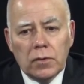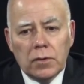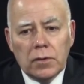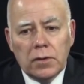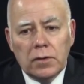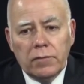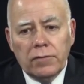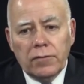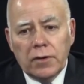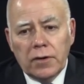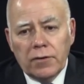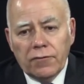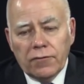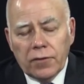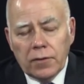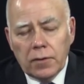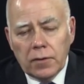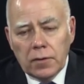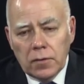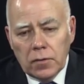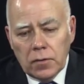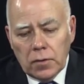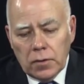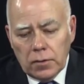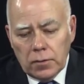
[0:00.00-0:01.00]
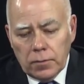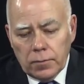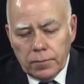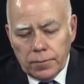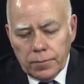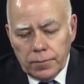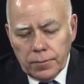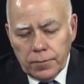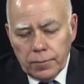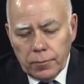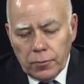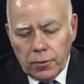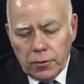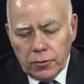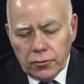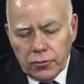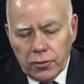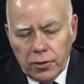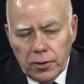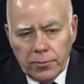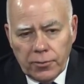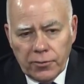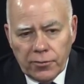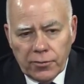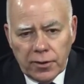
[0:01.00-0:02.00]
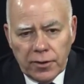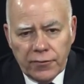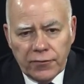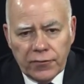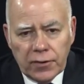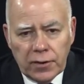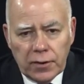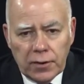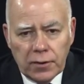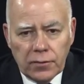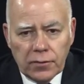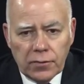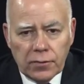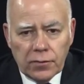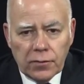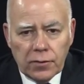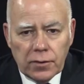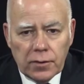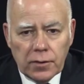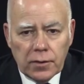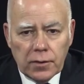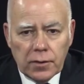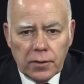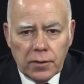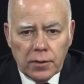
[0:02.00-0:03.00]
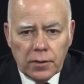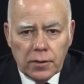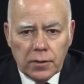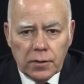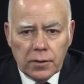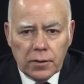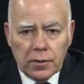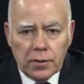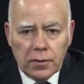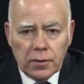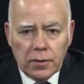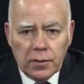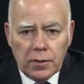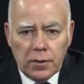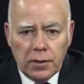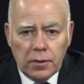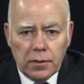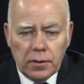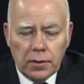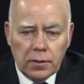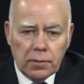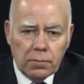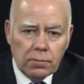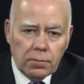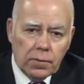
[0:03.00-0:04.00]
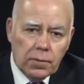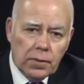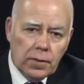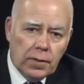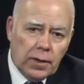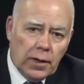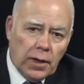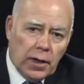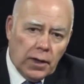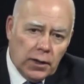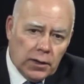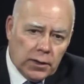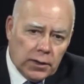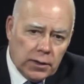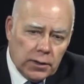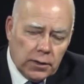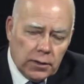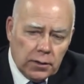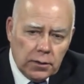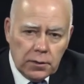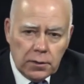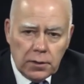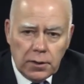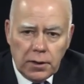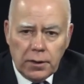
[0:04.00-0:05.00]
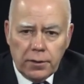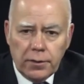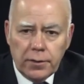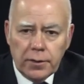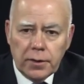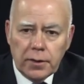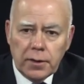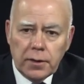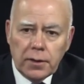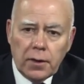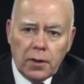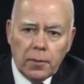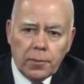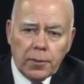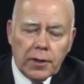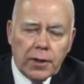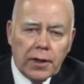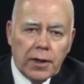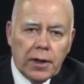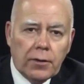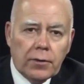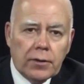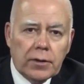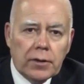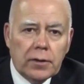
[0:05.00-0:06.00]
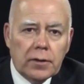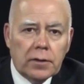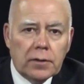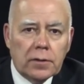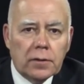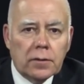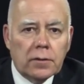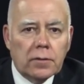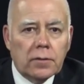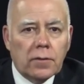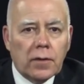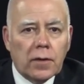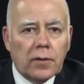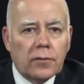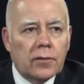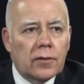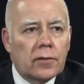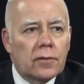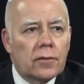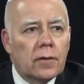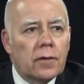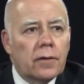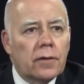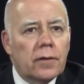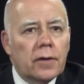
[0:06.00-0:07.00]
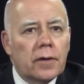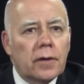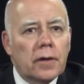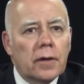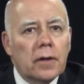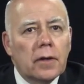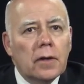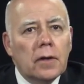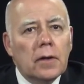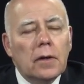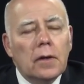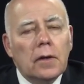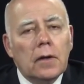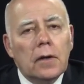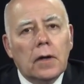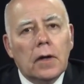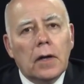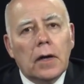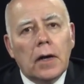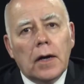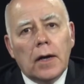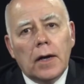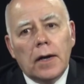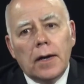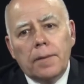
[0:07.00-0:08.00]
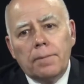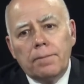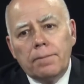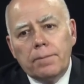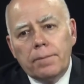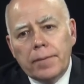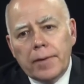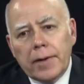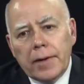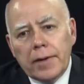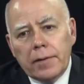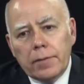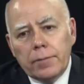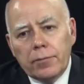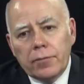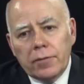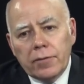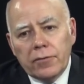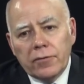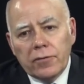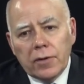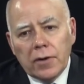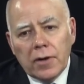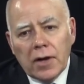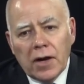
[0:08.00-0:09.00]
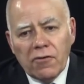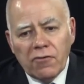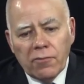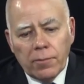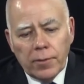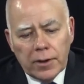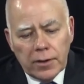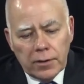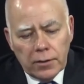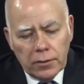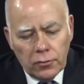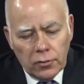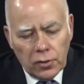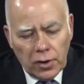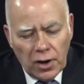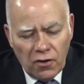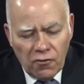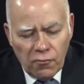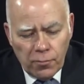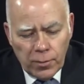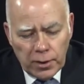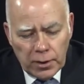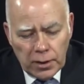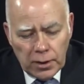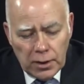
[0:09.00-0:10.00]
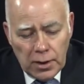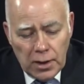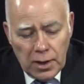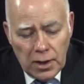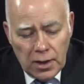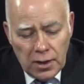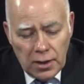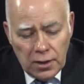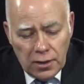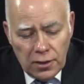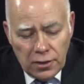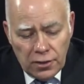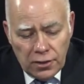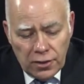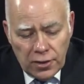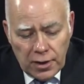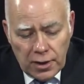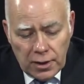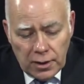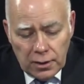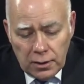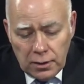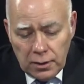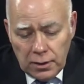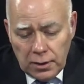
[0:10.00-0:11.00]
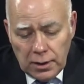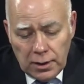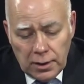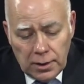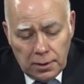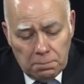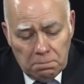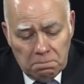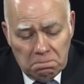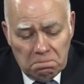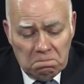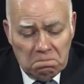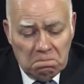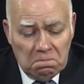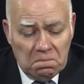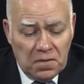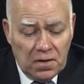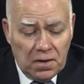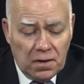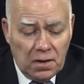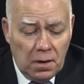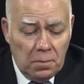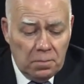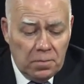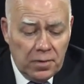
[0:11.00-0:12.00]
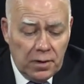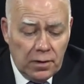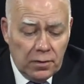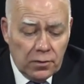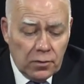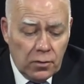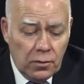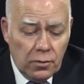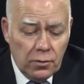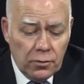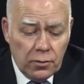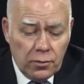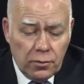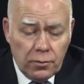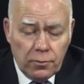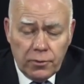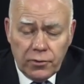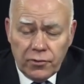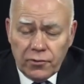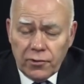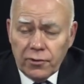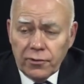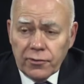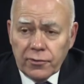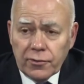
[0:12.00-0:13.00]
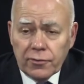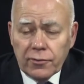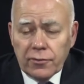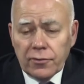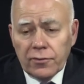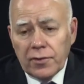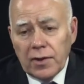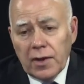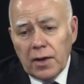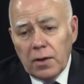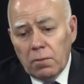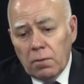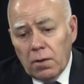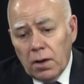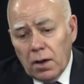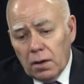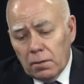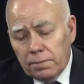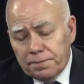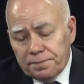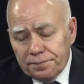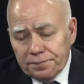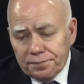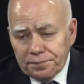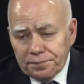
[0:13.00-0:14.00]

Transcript: even if the uh, moratorium is lifted, as uh, in the in the Elgin area, Albert County and Sussex area, um, by the provincial government, new government, then um, the company's corridor resources is saying, well,